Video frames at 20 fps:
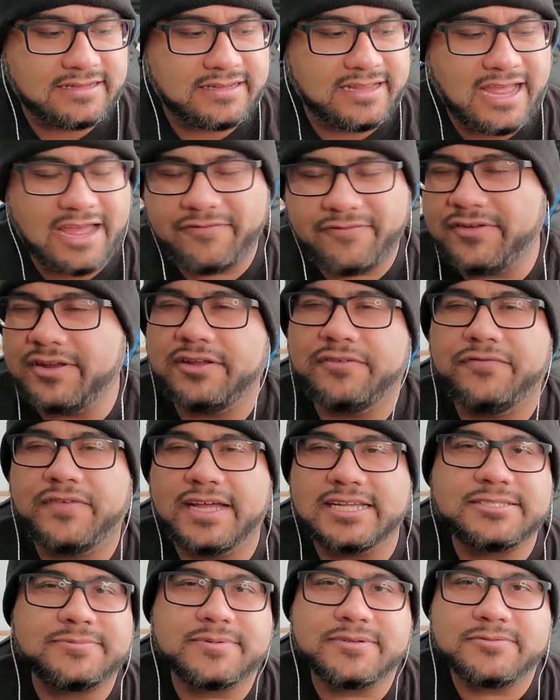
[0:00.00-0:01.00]
have an
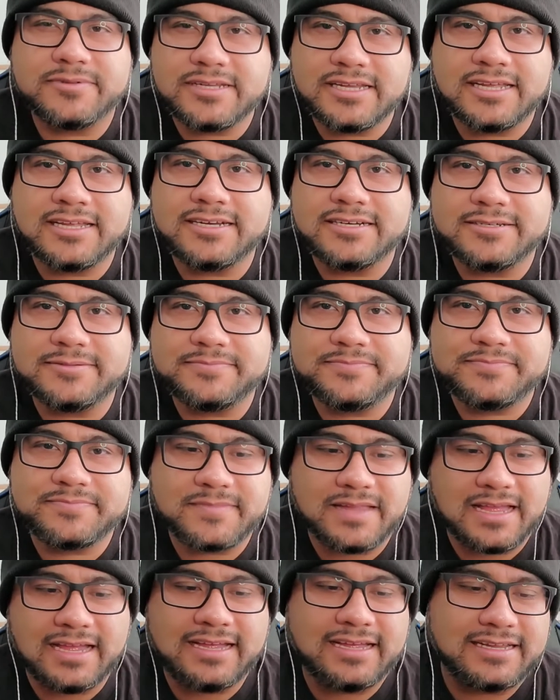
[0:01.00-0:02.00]
investment in him.
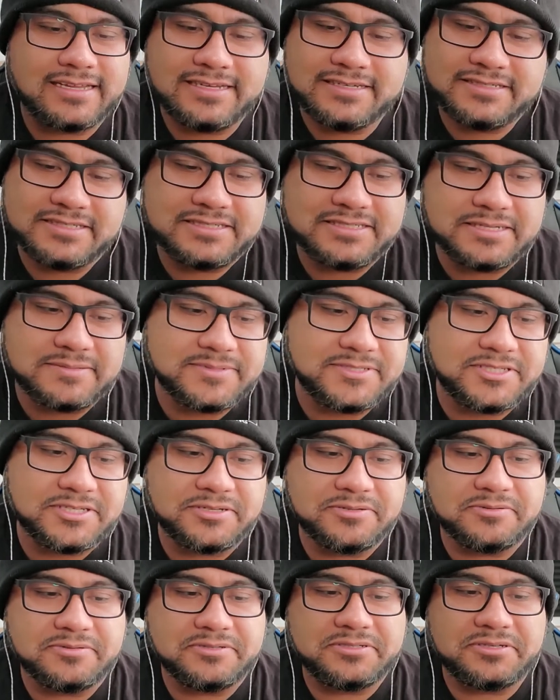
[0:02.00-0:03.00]
He just seems
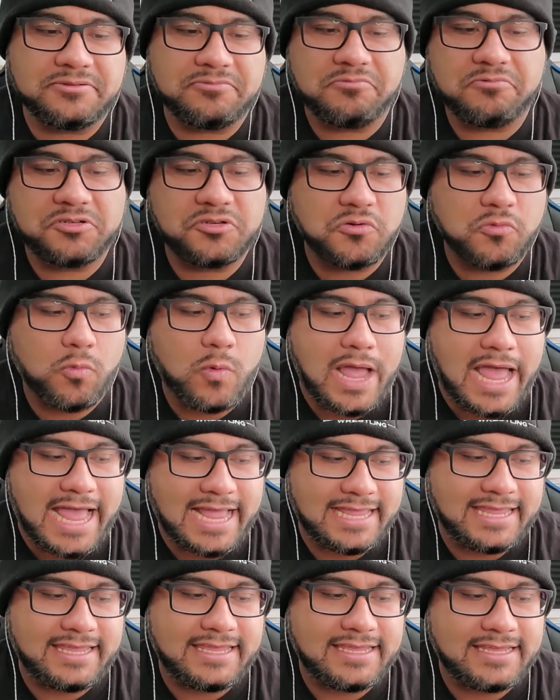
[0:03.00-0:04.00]
too
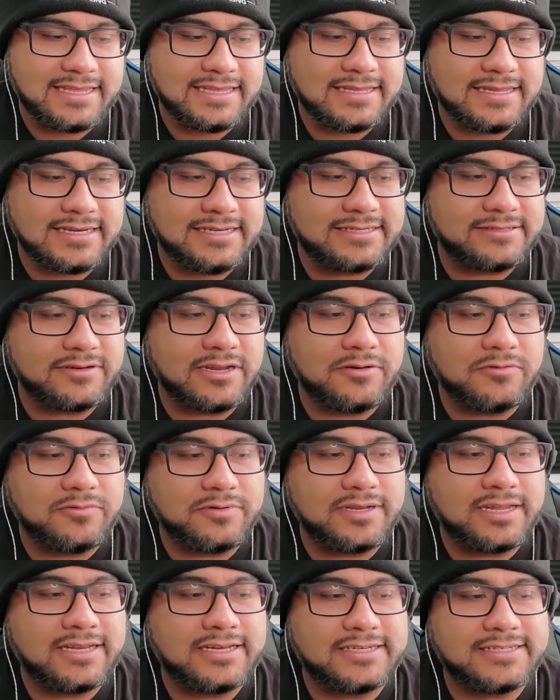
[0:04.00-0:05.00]
wacky,
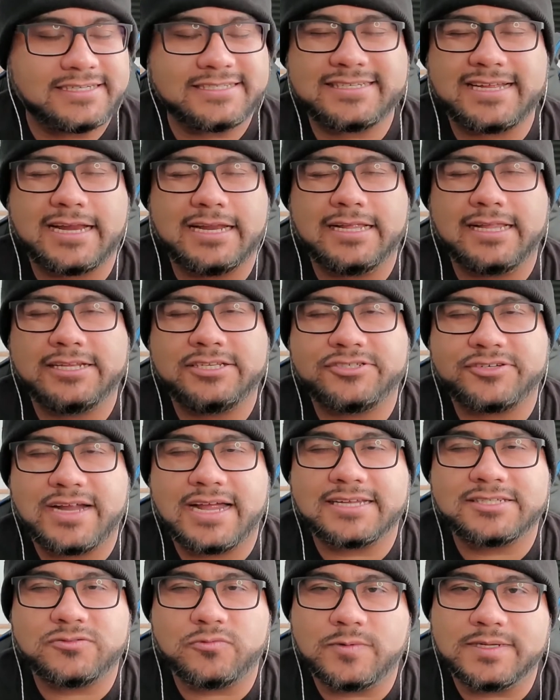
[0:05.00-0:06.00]
and it just kind of like
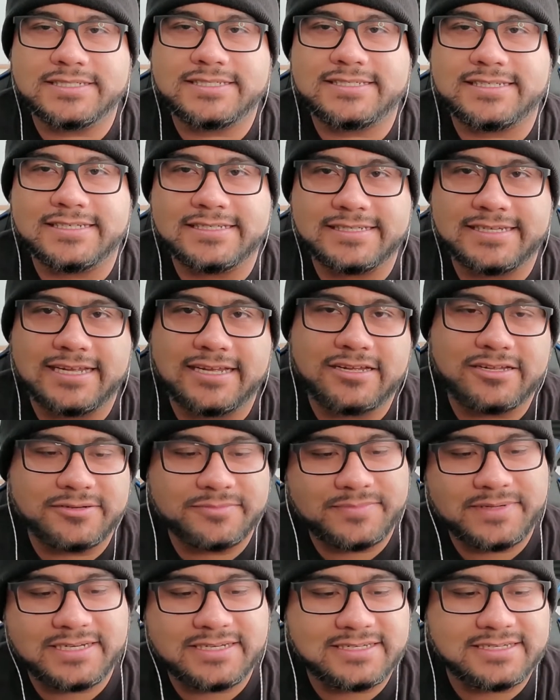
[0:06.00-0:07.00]
drags Winston down,
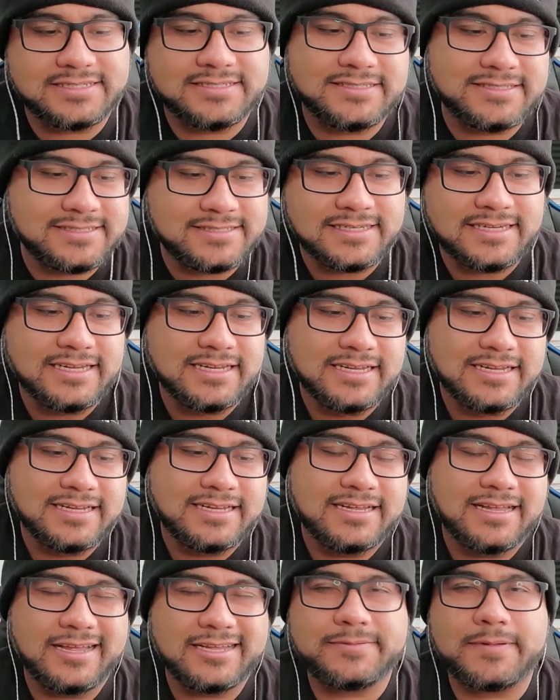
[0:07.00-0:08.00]
because
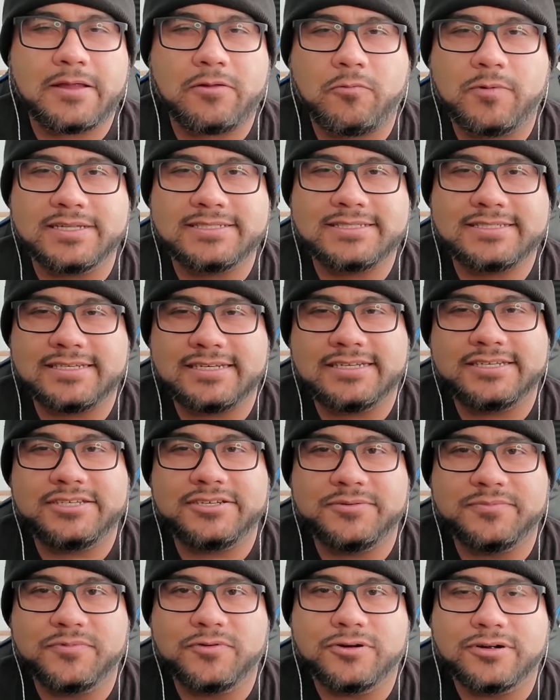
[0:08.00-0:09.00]
I expect Winston to
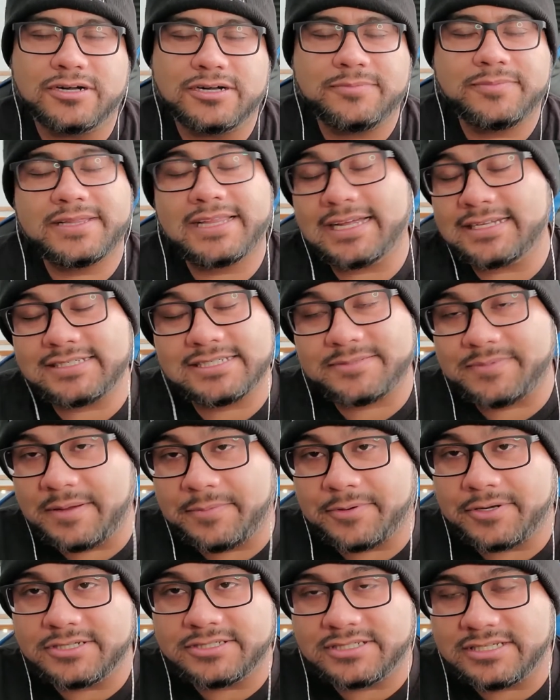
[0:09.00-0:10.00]
do more, but that's just me
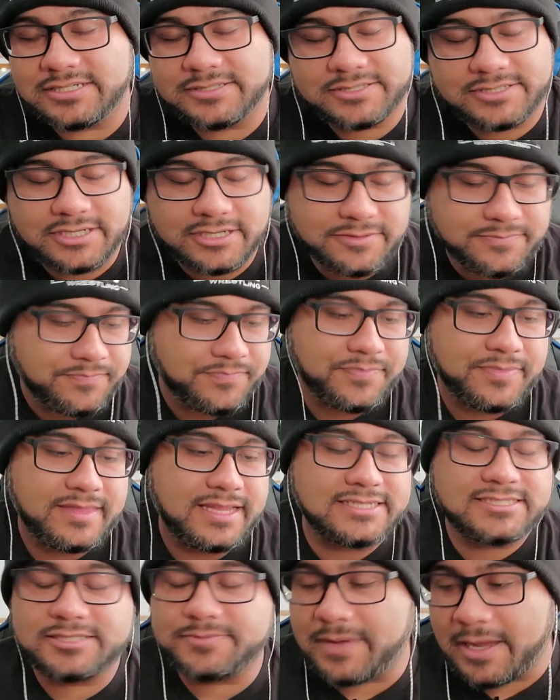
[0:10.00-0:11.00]
personally, so
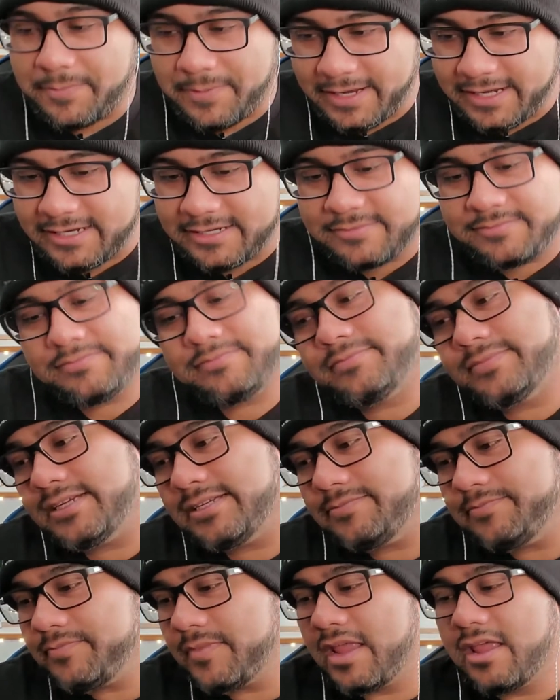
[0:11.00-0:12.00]
that's just my opinion, but